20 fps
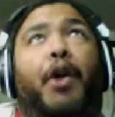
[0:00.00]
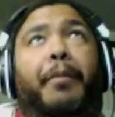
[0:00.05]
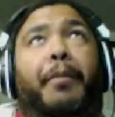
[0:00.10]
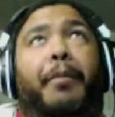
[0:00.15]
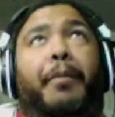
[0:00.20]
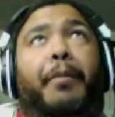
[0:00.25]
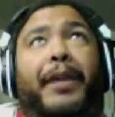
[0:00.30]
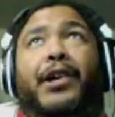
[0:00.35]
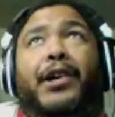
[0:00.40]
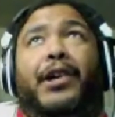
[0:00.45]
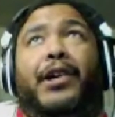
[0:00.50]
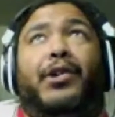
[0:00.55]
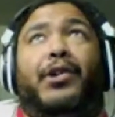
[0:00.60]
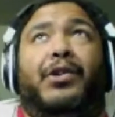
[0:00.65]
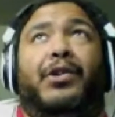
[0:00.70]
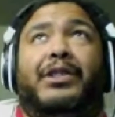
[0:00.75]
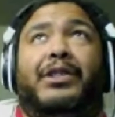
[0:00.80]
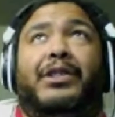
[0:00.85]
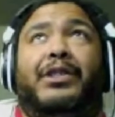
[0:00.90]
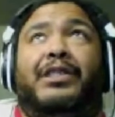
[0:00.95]
Paul
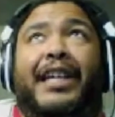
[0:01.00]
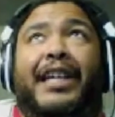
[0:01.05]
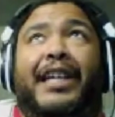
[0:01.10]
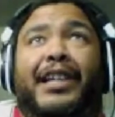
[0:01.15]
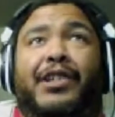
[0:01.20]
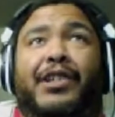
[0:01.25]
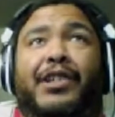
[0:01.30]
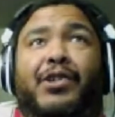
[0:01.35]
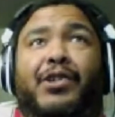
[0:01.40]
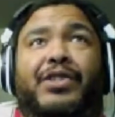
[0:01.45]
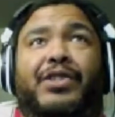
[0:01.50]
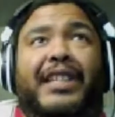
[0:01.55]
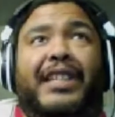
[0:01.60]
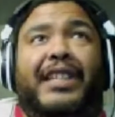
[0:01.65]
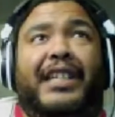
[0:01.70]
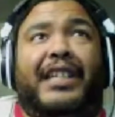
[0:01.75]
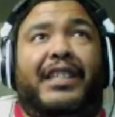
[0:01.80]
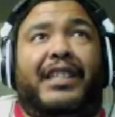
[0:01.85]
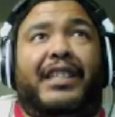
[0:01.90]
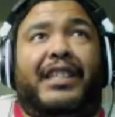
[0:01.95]
Bearer and taker
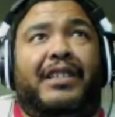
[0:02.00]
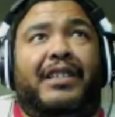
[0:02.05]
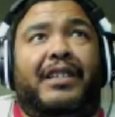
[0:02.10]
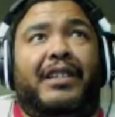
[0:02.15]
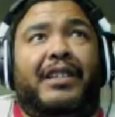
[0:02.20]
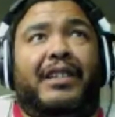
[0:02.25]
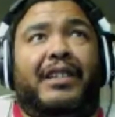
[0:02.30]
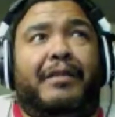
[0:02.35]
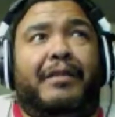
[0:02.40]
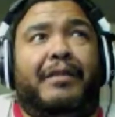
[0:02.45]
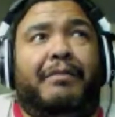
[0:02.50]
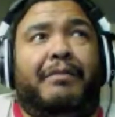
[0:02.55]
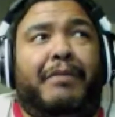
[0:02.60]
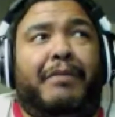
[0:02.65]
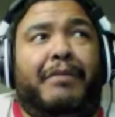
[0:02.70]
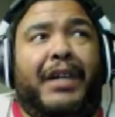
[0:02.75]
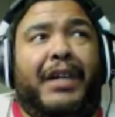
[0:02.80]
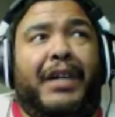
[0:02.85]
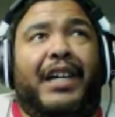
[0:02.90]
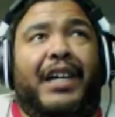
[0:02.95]
standing
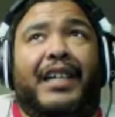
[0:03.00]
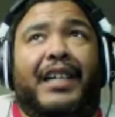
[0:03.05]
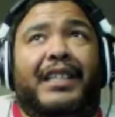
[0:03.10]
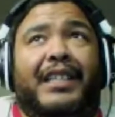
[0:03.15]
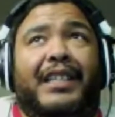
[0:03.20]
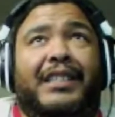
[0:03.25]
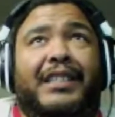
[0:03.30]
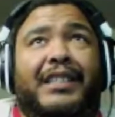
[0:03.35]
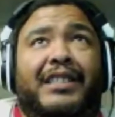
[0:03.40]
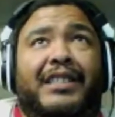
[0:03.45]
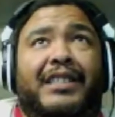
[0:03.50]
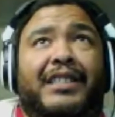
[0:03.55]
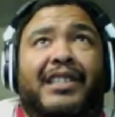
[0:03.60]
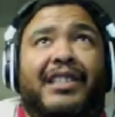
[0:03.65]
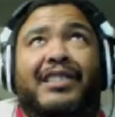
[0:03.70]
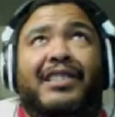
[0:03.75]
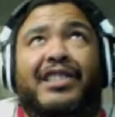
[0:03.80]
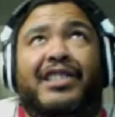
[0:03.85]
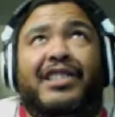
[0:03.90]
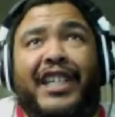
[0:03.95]
behind
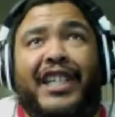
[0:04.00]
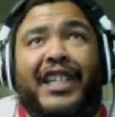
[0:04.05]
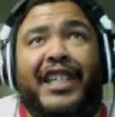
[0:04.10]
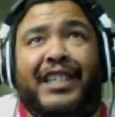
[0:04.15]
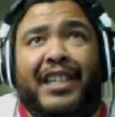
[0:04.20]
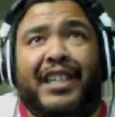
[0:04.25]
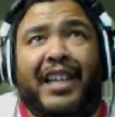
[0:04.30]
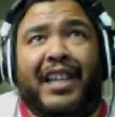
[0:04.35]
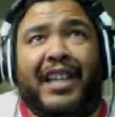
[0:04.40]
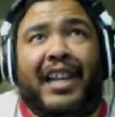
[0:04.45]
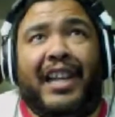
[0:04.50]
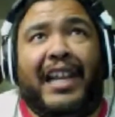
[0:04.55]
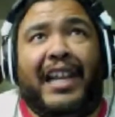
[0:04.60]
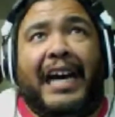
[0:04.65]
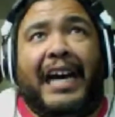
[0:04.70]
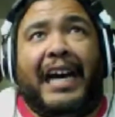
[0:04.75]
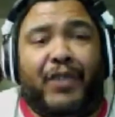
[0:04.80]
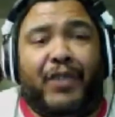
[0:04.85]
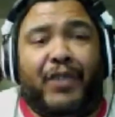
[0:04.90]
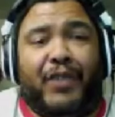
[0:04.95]
Jake I
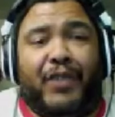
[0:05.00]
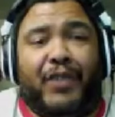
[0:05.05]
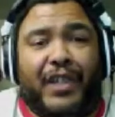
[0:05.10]
laughing.